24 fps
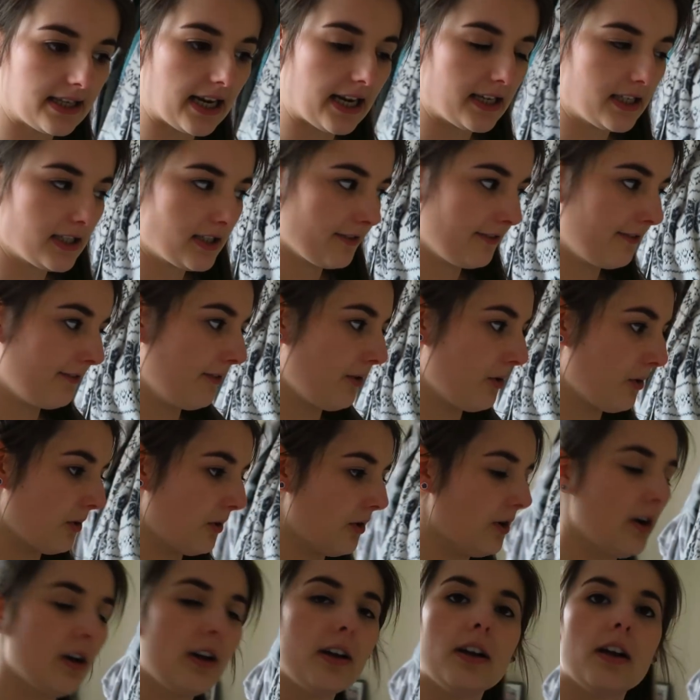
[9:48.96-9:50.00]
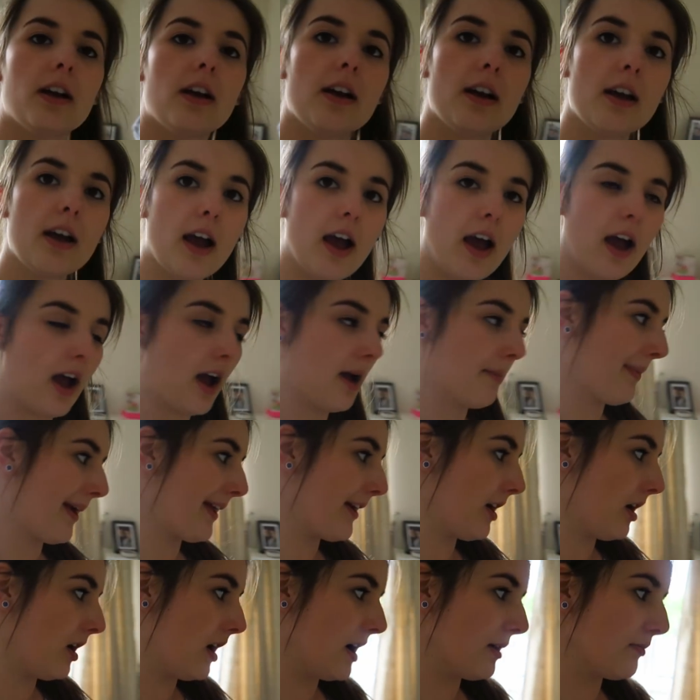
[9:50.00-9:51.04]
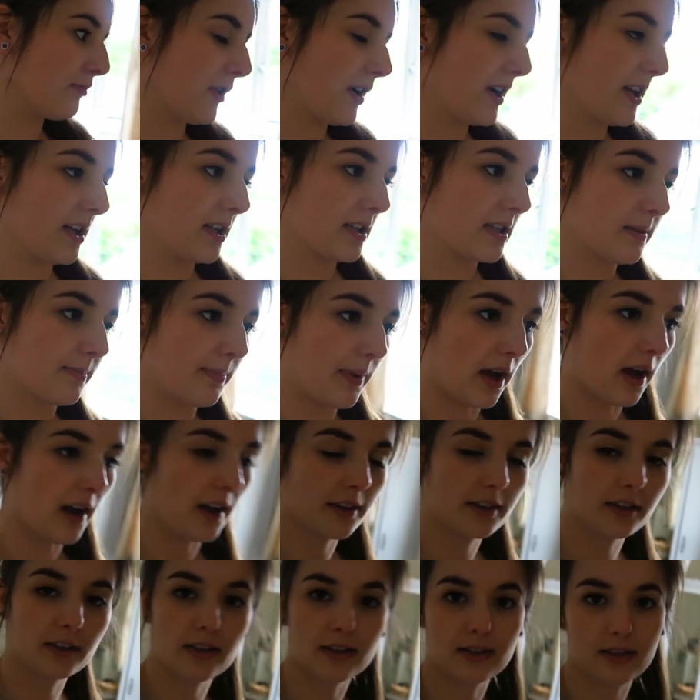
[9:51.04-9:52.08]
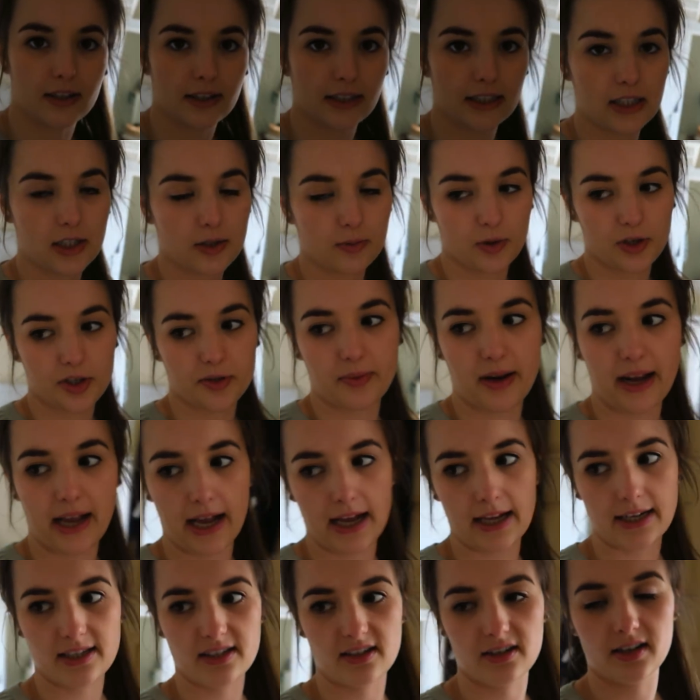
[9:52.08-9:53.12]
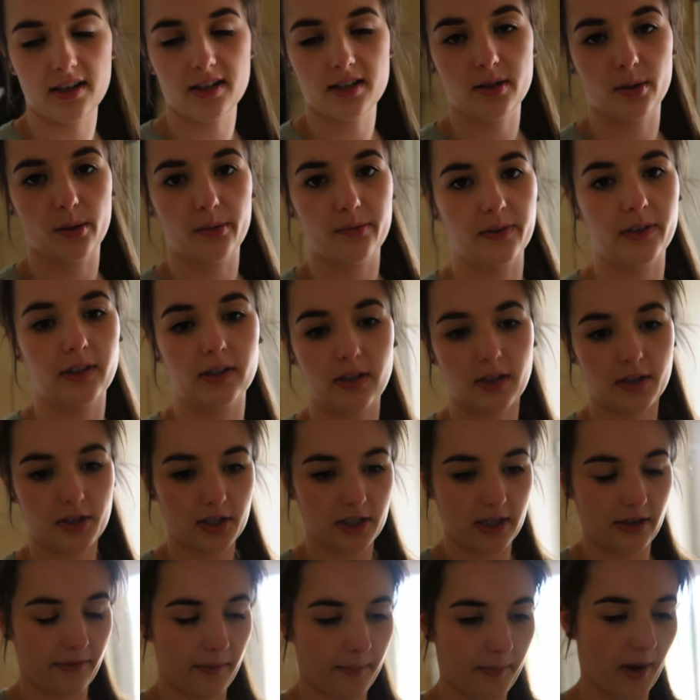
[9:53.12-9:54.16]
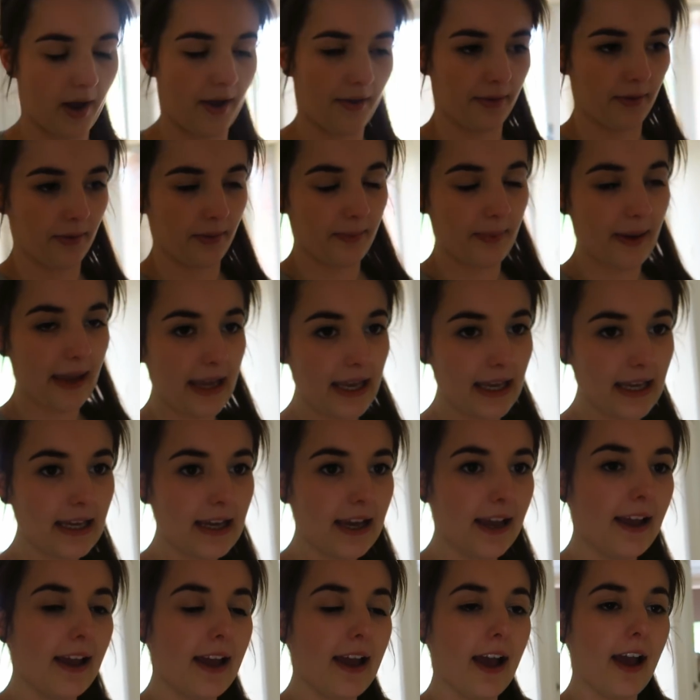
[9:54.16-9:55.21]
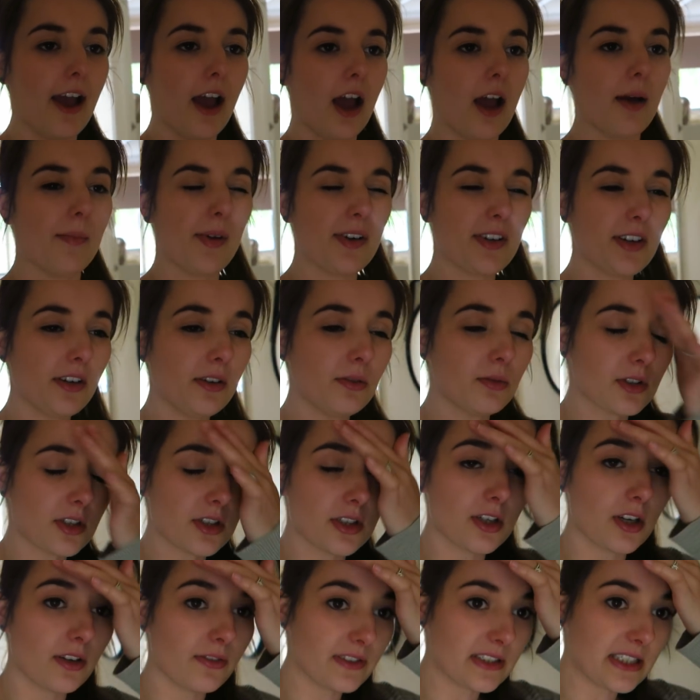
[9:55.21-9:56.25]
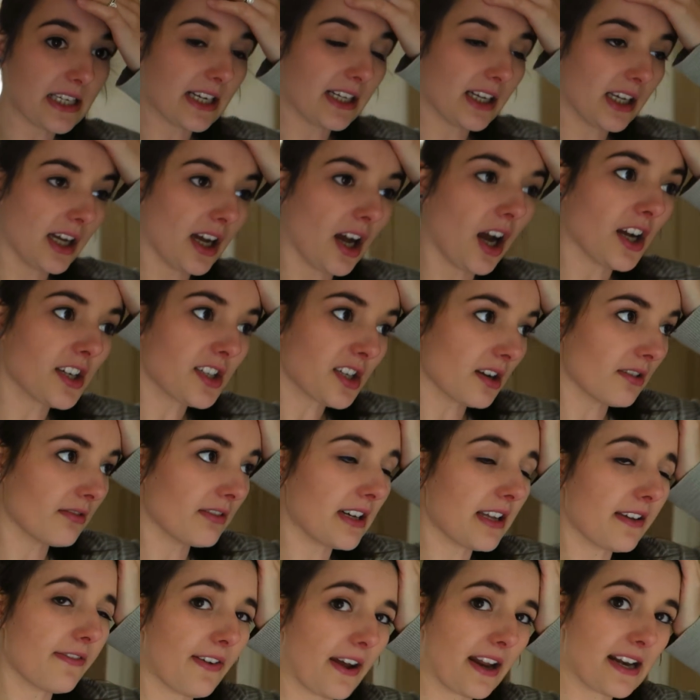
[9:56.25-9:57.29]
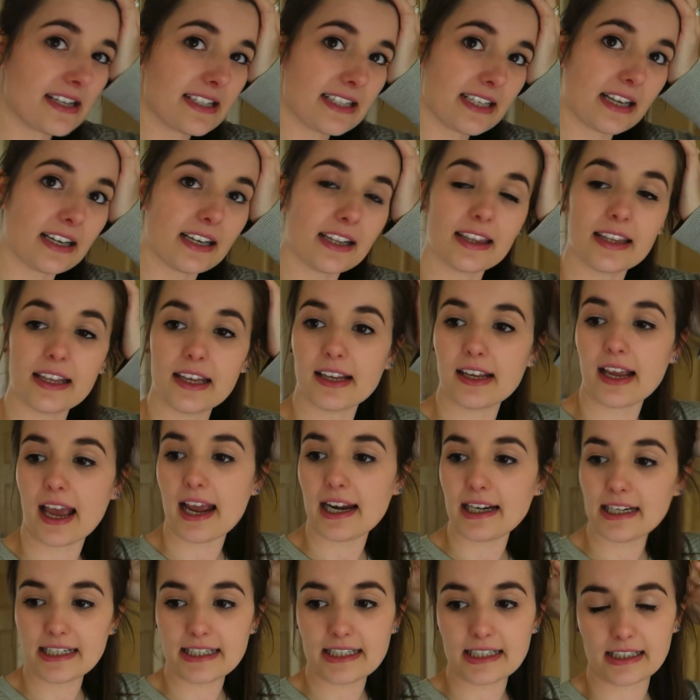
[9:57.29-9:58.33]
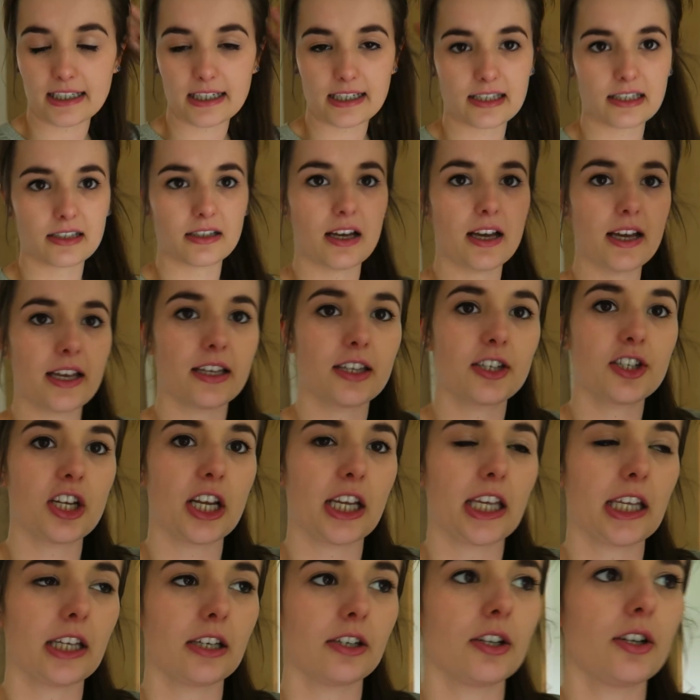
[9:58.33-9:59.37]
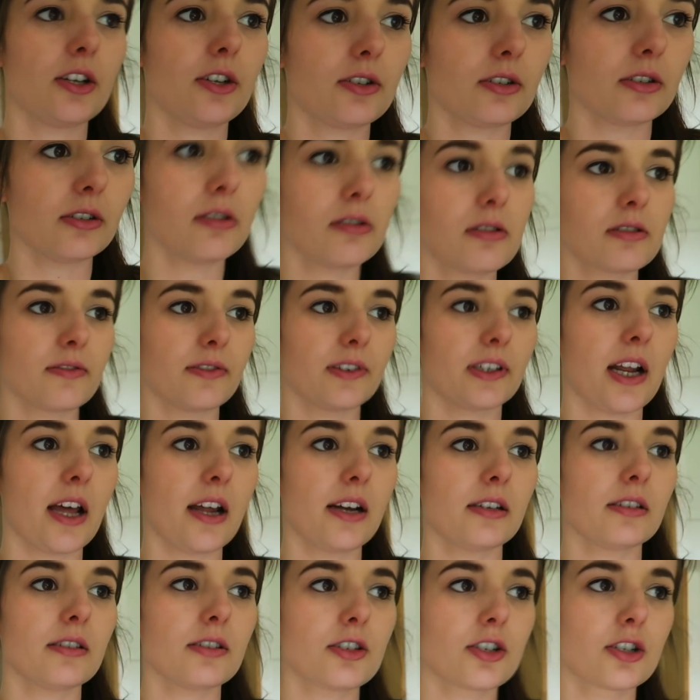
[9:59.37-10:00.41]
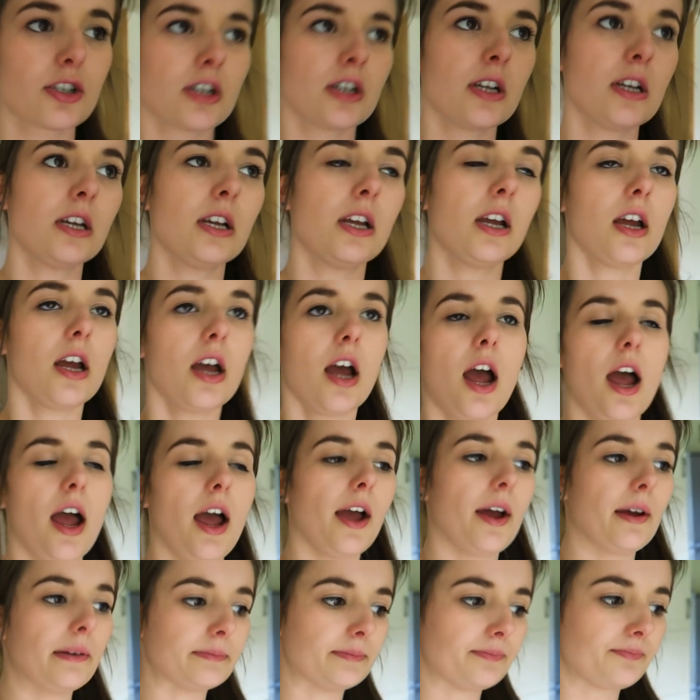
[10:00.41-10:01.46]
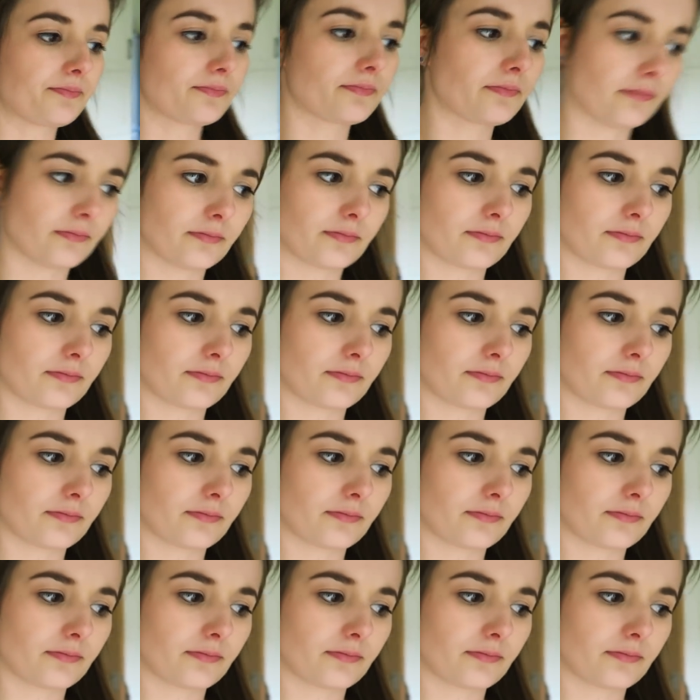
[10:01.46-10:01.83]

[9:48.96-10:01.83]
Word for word: 3:50 and I'm running out of bath because I need to wash my hair tonight. So I figured I'd just have a bath with P. I don't know what to do for dinner. I don't really fancy anything. Ellie did us like chicken noodles for lunch. And